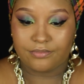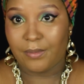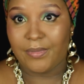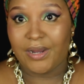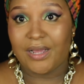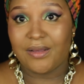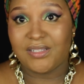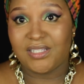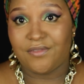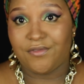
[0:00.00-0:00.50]
but
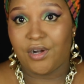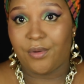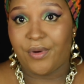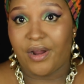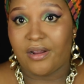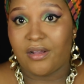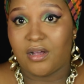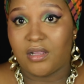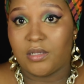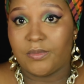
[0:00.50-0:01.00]
I was never a
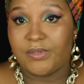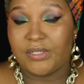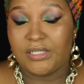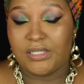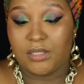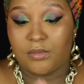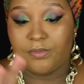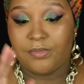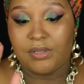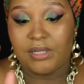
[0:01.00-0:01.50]
bright color
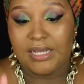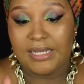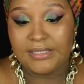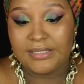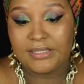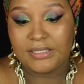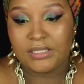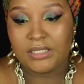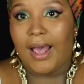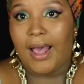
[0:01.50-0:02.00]
person.
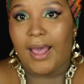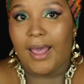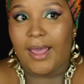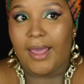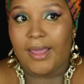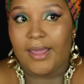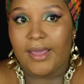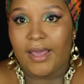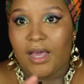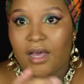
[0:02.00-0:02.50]
Plus,
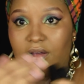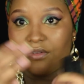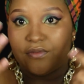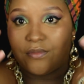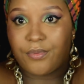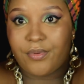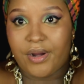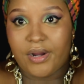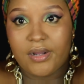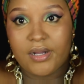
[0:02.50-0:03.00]
I have
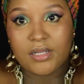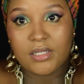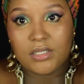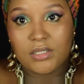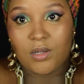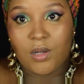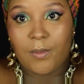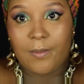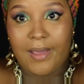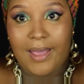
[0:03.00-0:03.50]
bright colors
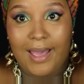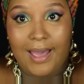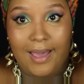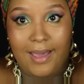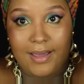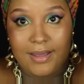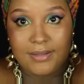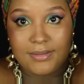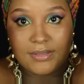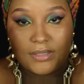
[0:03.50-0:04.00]
on my
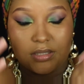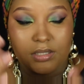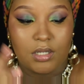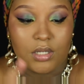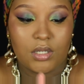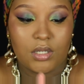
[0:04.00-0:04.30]
eyes,